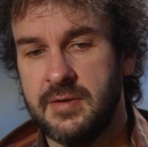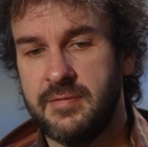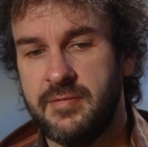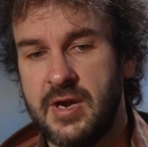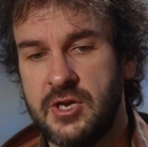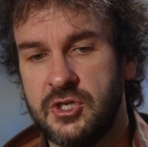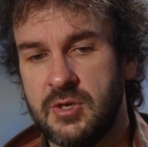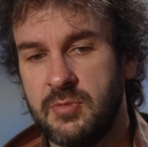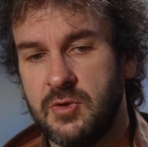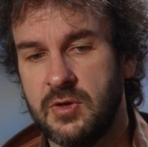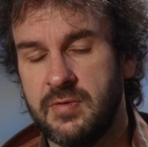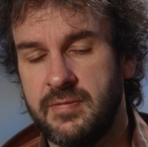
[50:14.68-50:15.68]

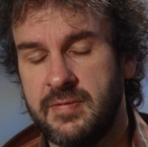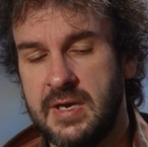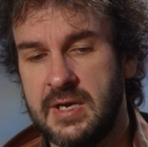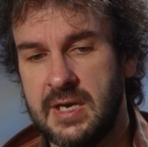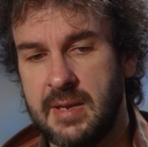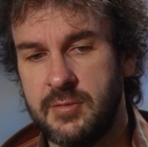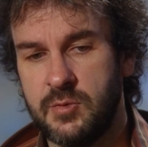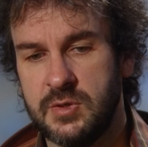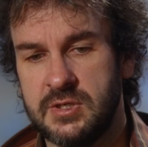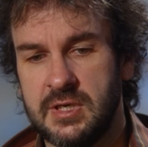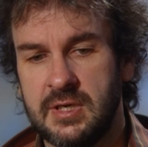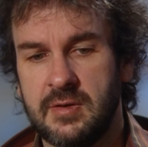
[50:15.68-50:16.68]
friendship could have ended up
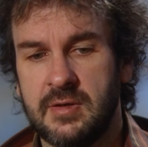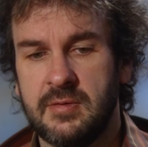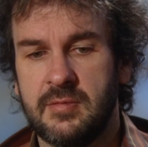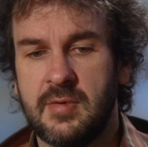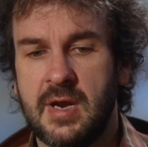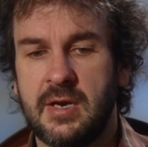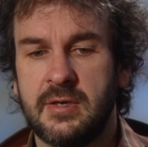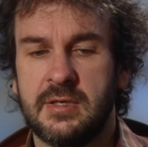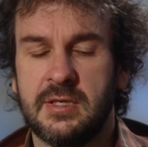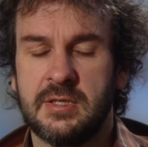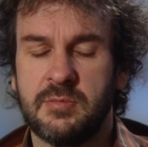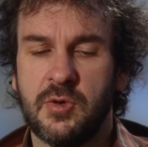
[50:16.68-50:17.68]
twisting round
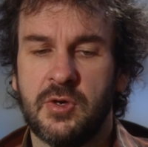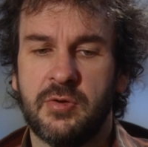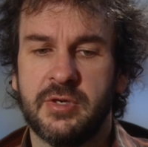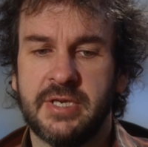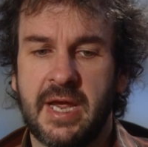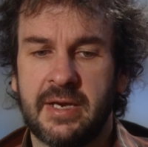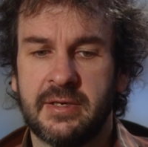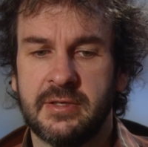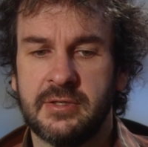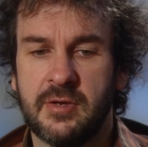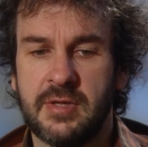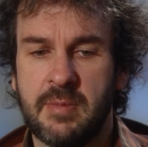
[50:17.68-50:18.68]
to this murderous act.
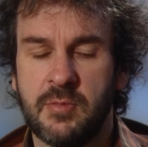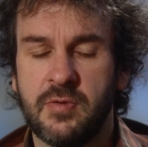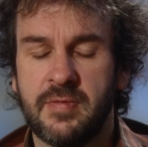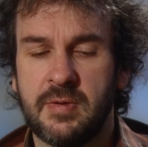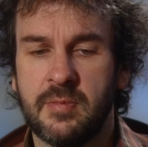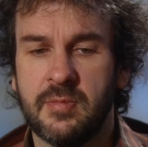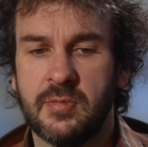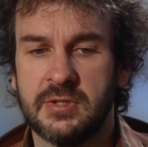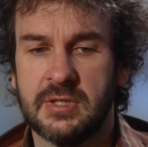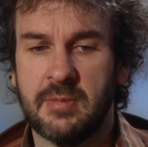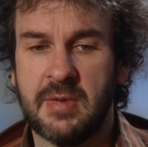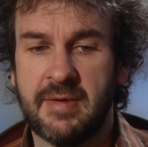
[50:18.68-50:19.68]
And so that movie
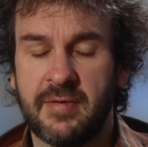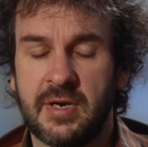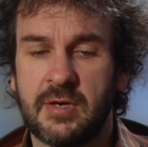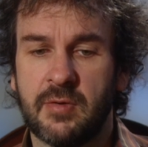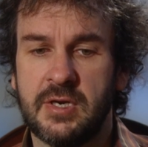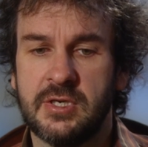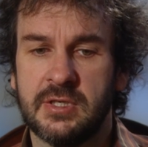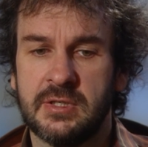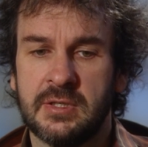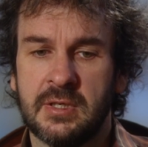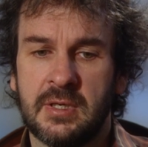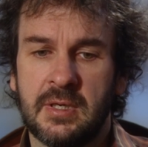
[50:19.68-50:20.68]
was Heavenly
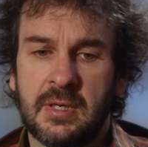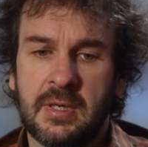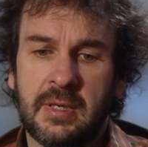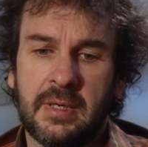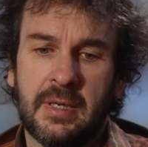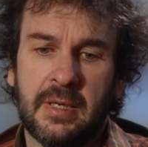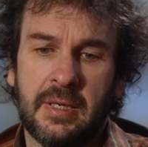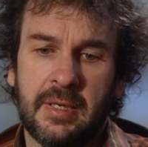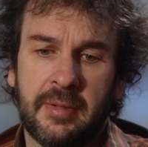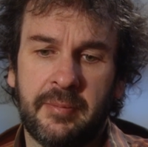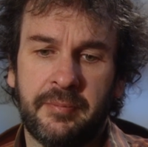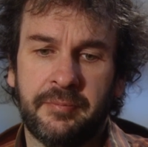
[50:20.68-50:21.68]
Creatures.
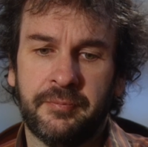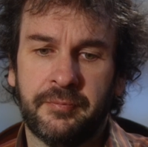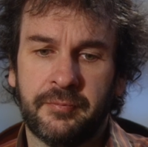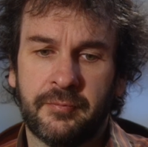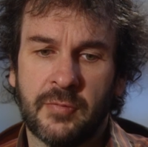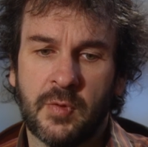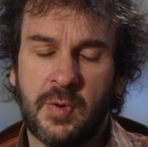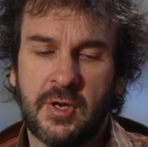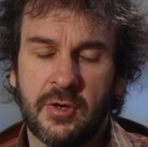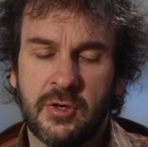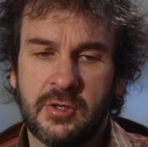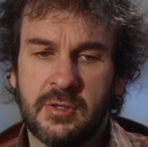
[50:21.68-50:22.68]
We
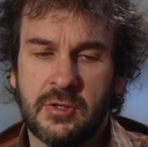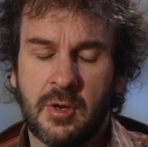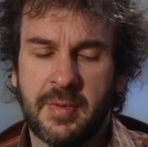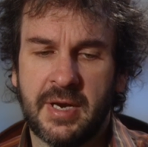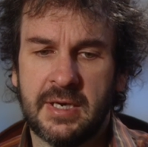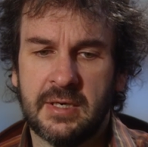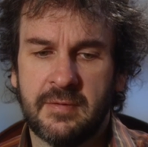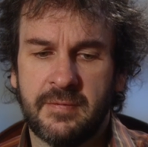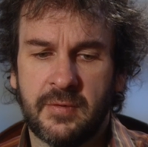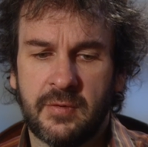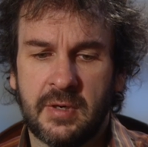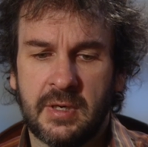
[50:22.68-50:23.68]
got nominated
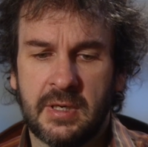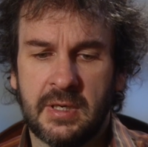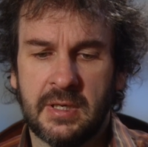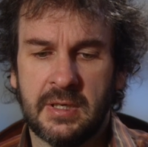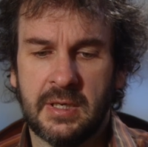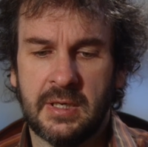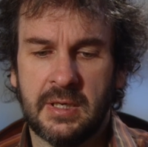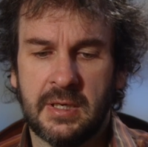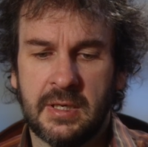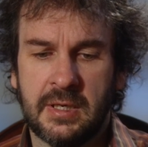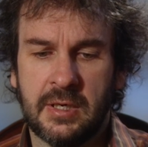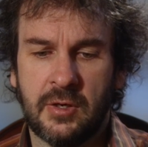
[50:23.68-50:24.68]
for
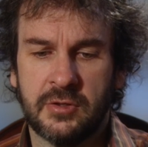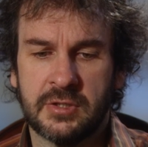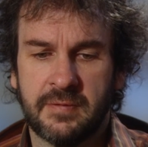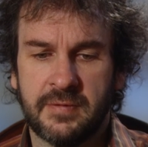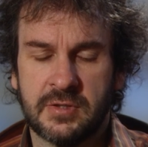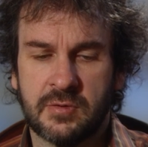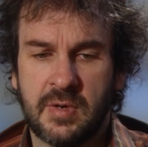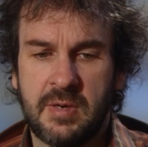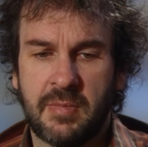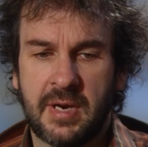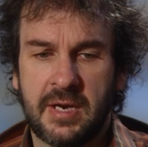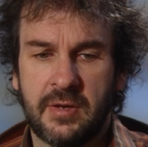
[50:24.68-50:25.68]
an Oscar for
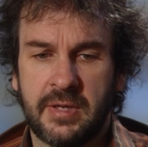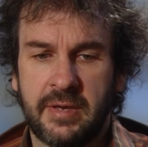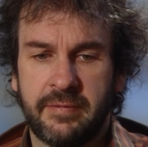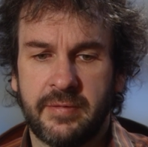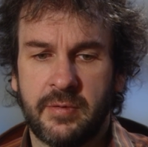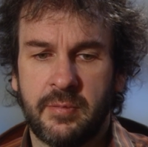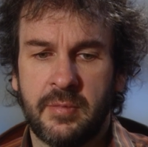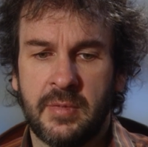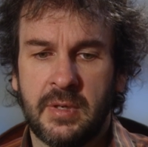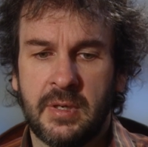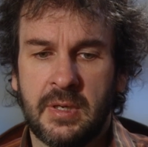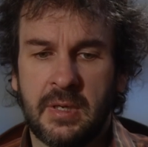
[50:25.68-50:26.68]
screenplay on that film.
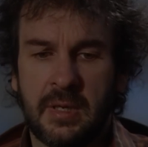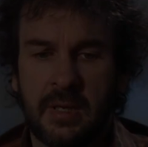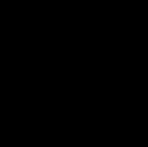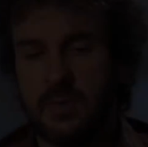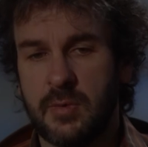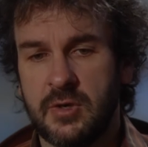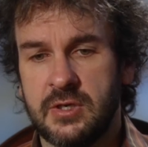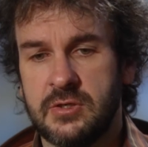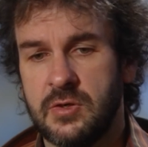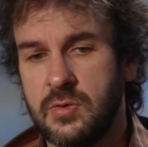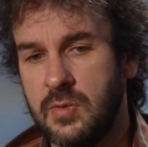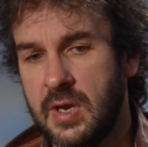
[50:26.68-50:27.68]
And we wanted
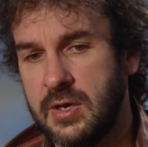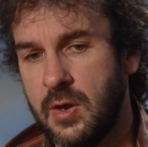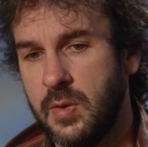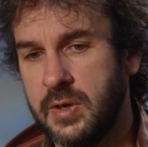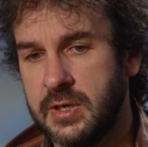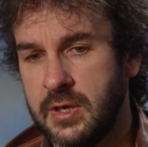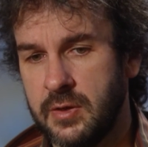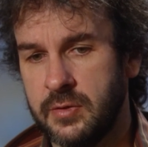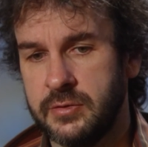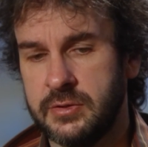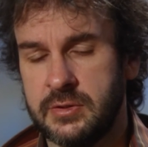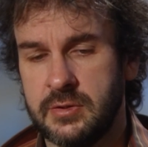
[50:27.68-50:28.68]
two unknown
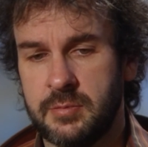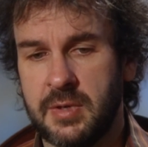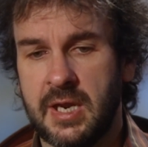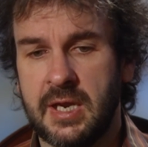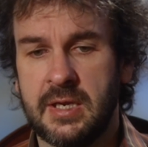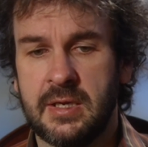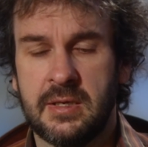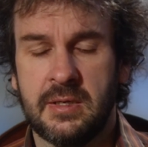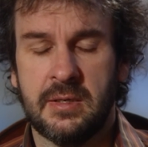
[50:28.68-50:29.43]
girls to play